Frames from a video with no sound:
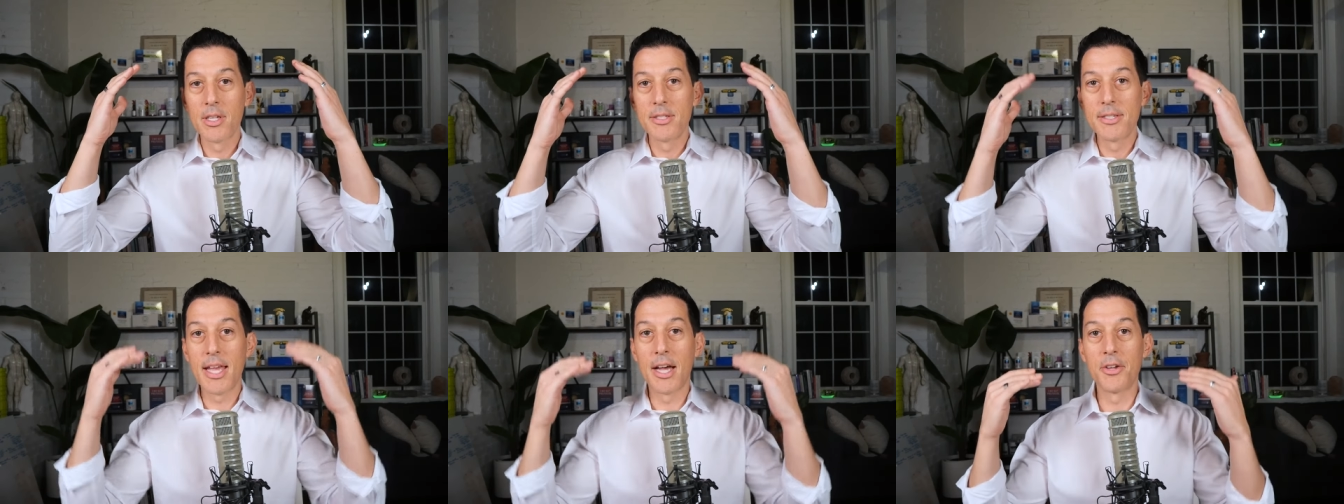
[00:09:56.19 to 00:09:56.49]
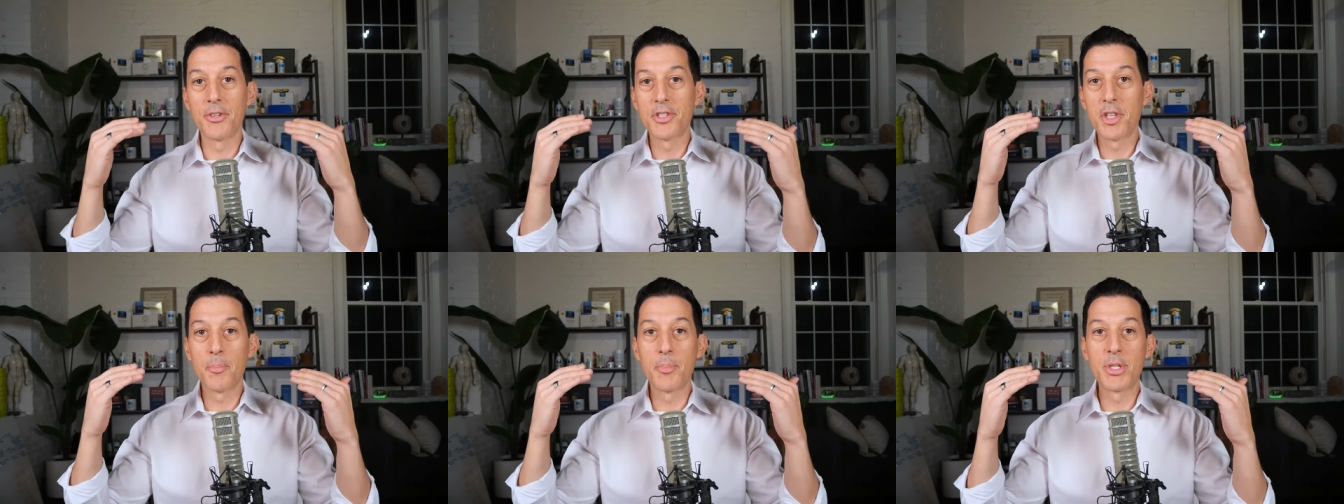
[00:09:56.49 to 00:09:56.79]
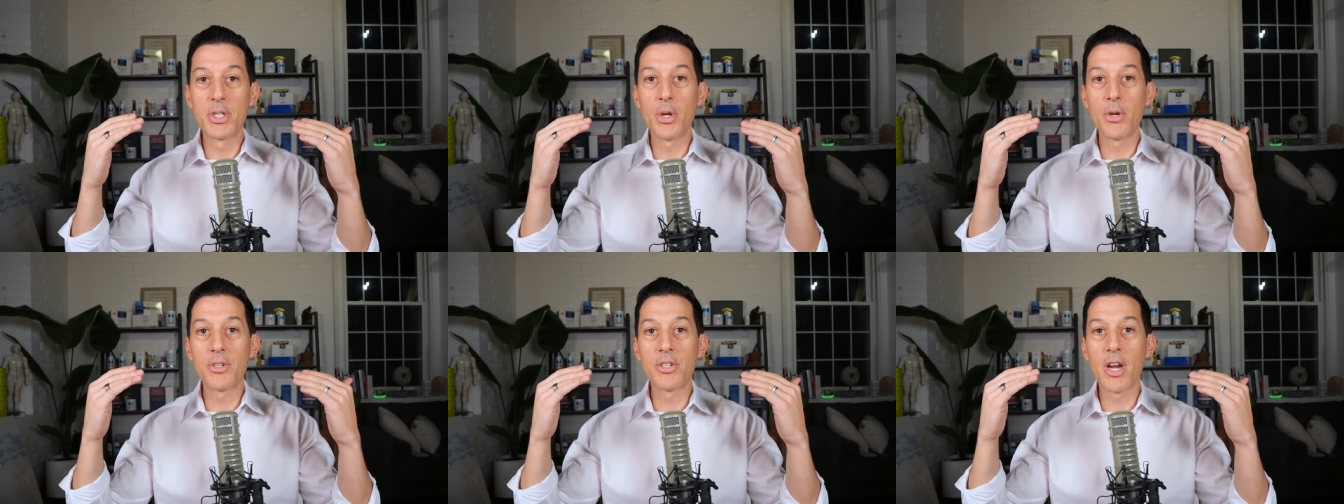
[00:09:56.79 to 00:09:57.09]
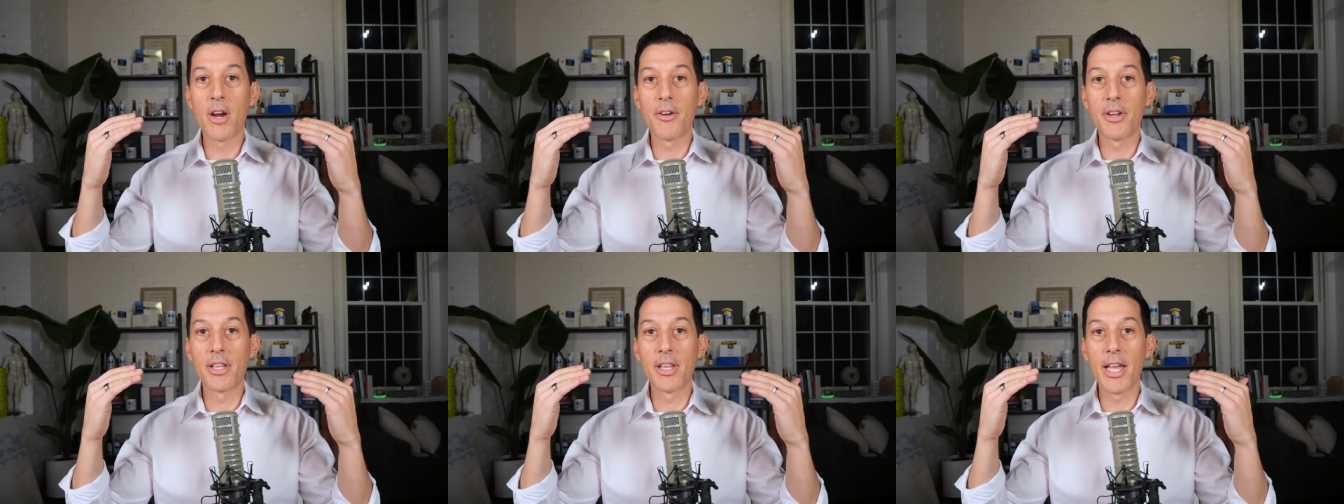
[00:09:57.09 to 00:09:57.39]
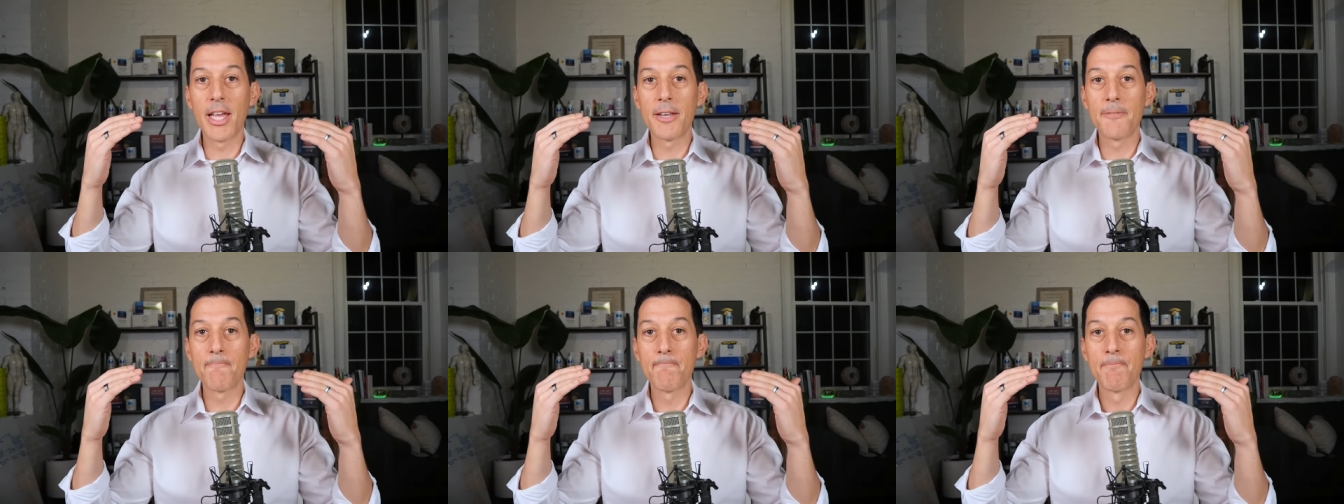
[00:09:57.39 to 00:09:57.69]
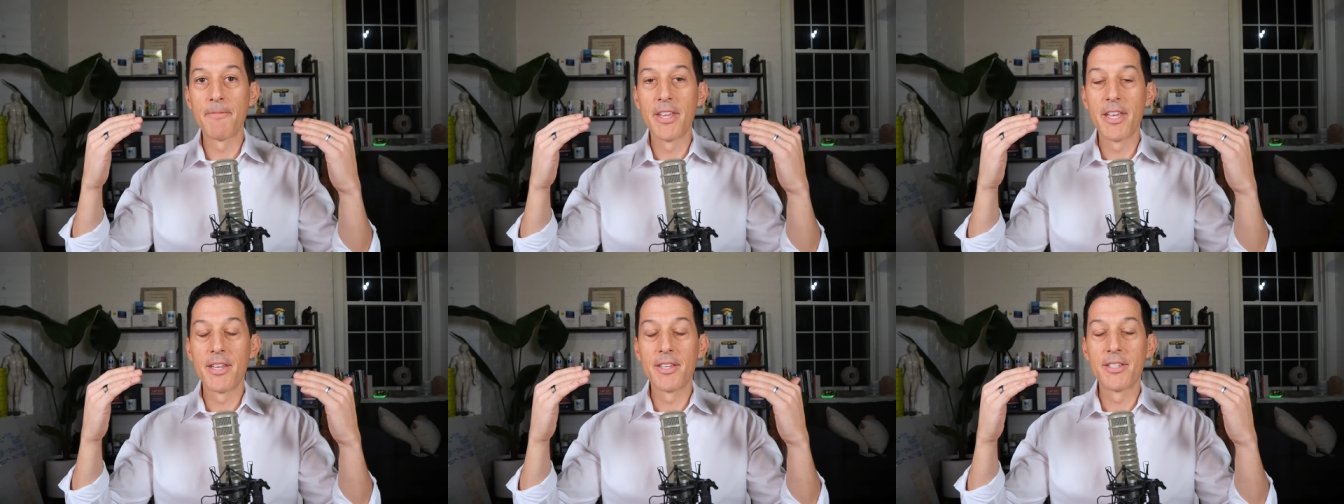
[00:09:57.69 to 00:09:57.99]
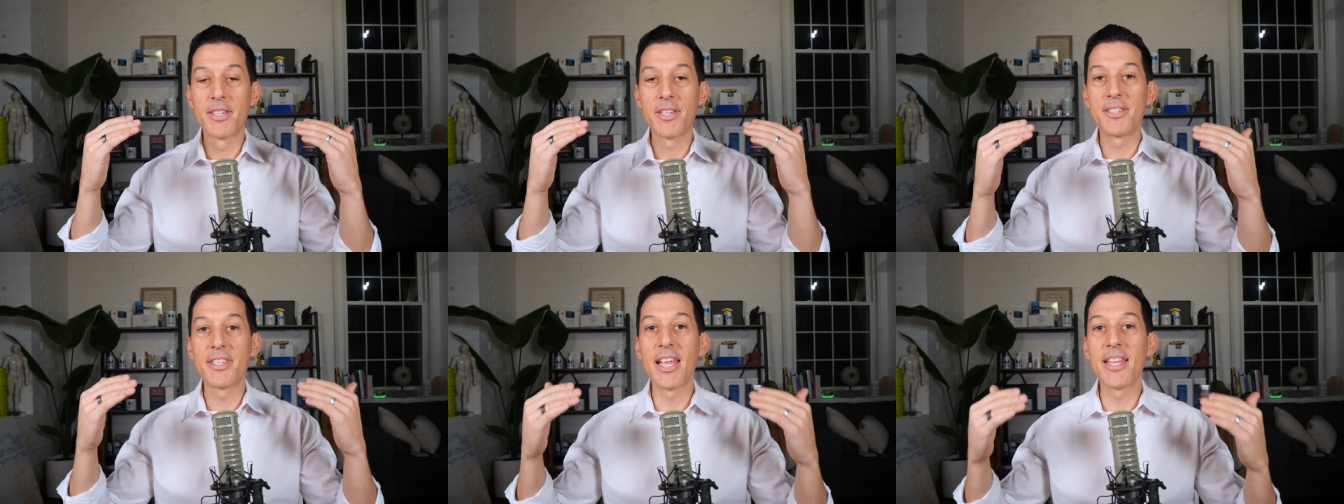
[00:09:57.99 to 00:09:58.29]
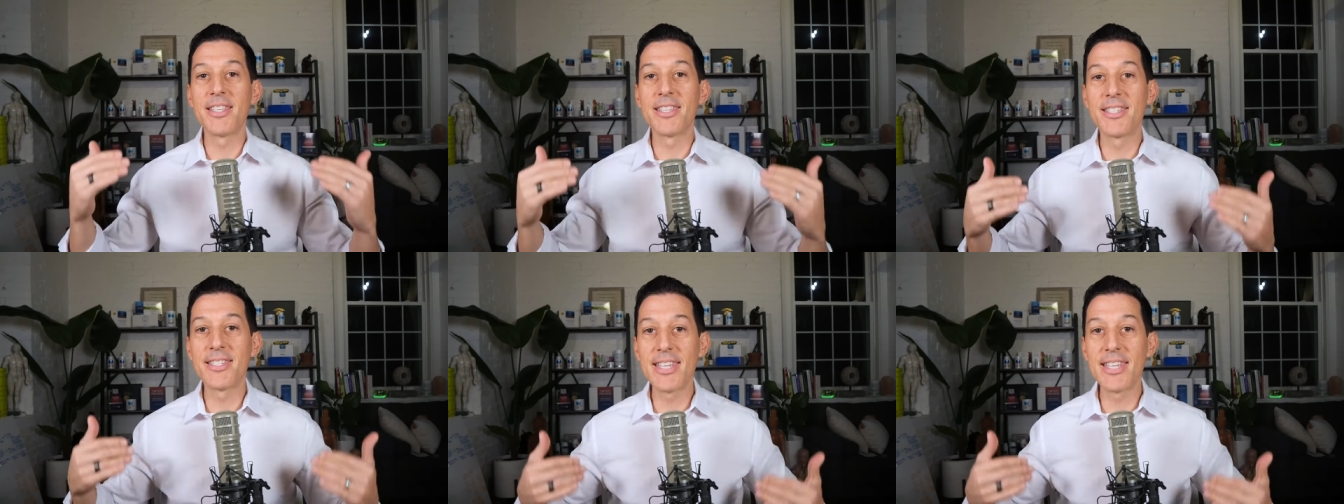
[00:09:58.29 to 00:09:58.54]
tells the pituitary gland to send